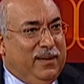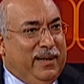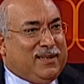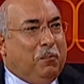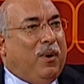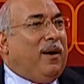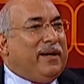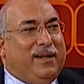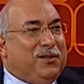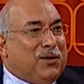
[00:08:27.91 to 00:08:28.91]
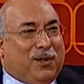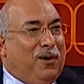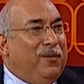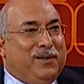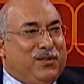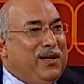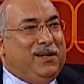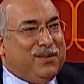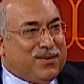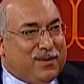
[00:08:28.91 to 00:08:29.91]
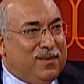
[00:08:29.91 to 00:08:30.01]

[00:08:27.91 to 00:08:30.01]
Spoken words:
It's a bargain to clone genius.